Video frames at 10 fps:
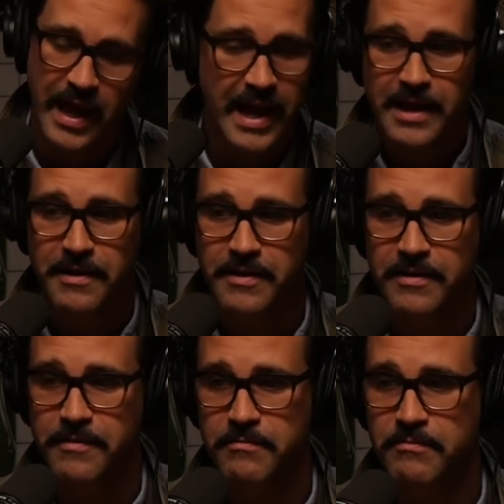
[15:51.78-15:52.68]
And
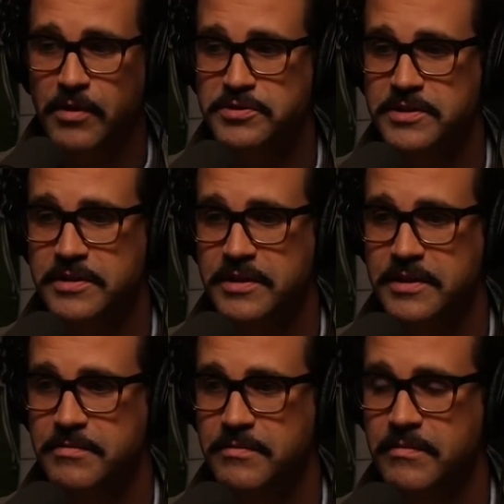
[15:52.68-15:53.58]
most of
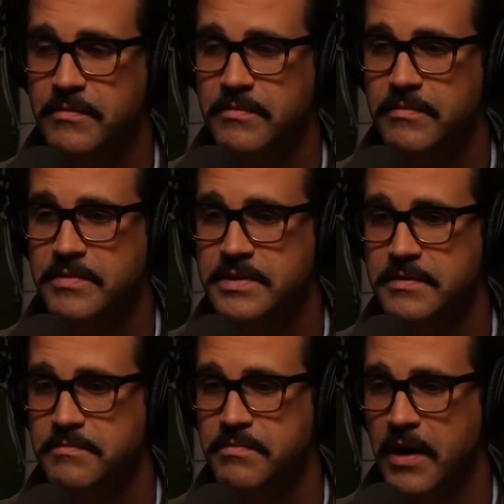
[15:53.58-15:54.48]
the
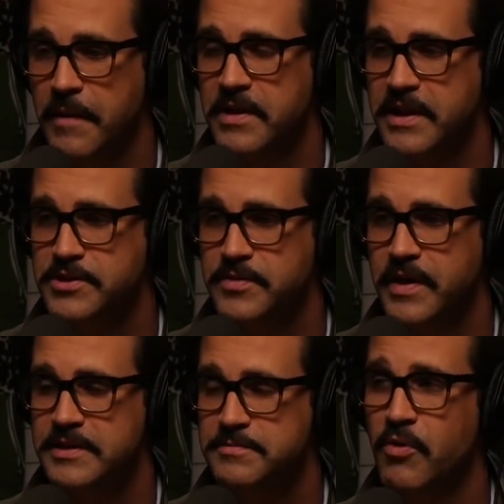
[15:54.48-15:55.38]
population who
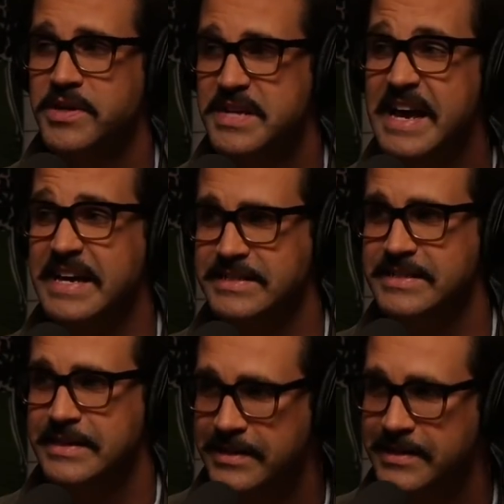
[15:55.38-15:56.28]
has more taste.